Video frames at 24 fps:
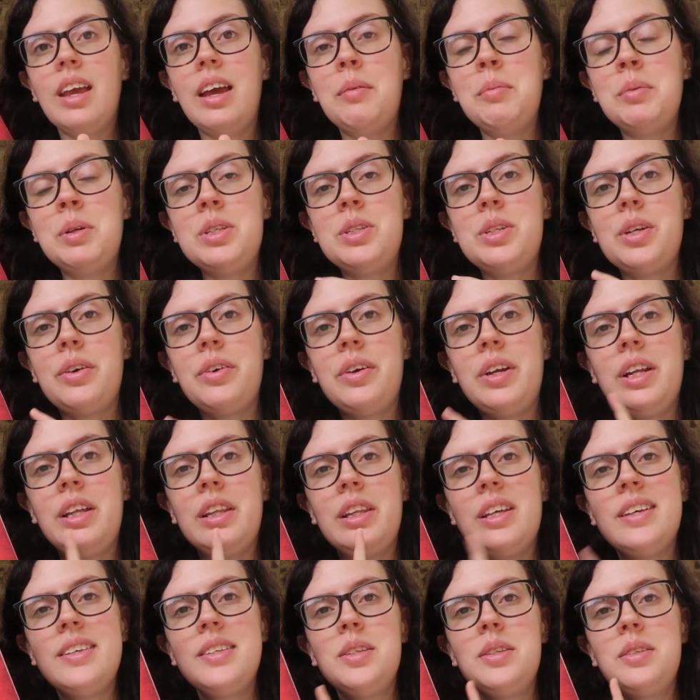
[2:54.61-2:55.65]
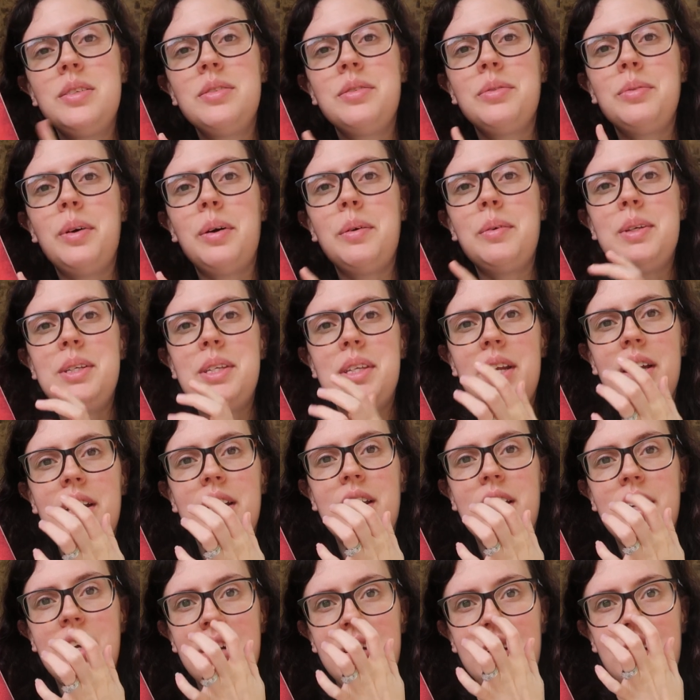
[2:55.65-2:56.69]
I'm gonna start reading this while we sit out
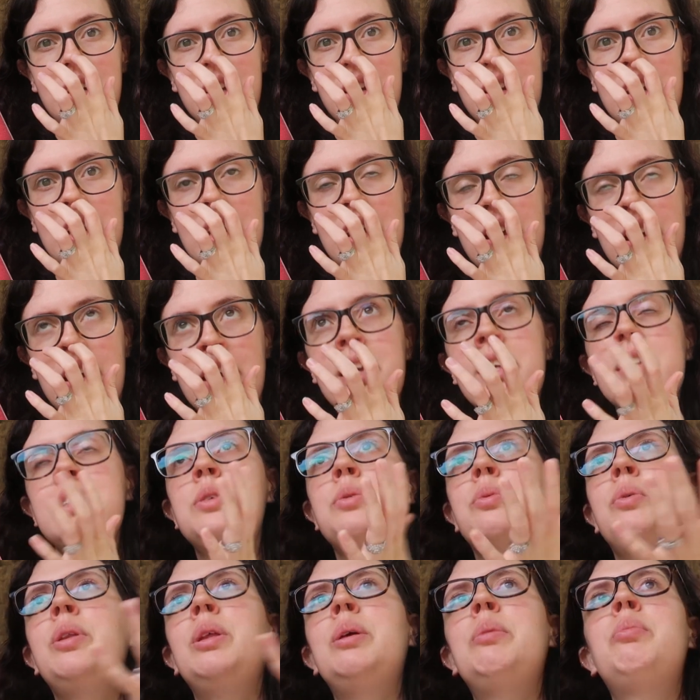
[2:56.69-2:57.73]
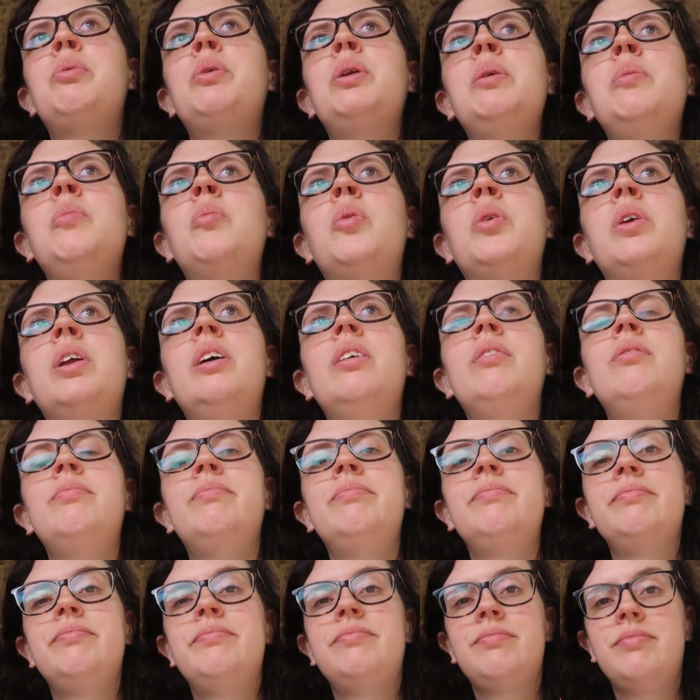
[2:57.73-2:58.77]
here. It's a really pretty morning
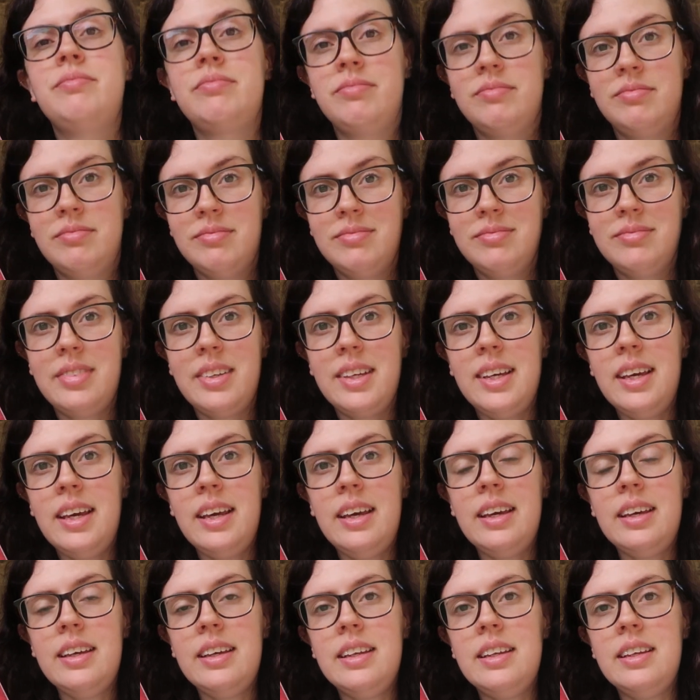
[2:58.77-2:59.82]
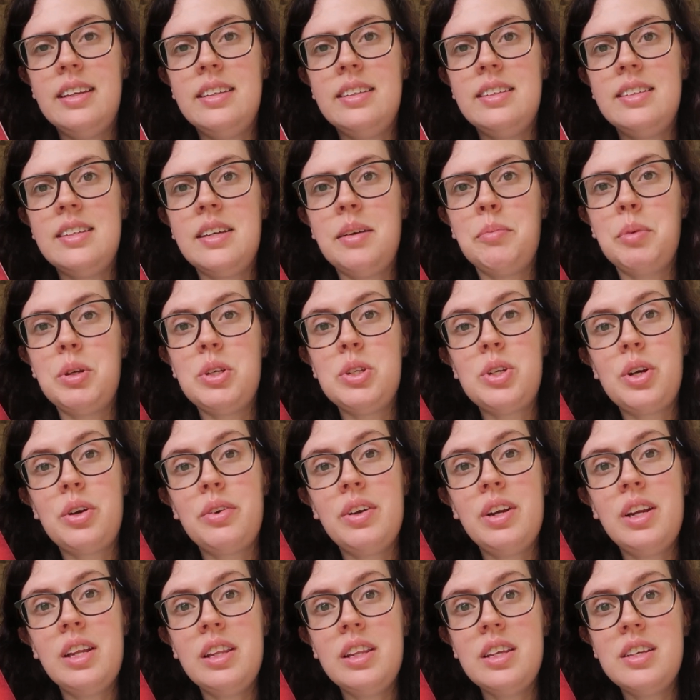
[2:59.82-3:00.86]
and I'm gonna start
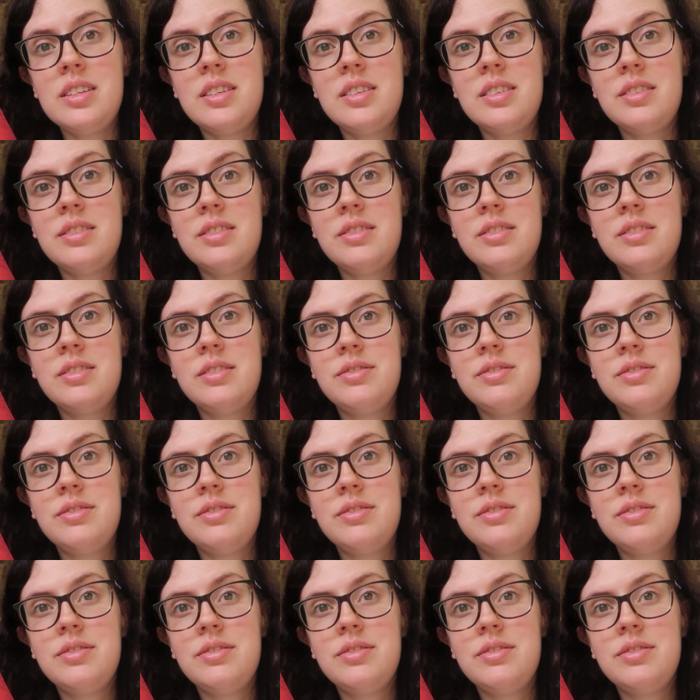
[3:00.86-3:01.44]
reading this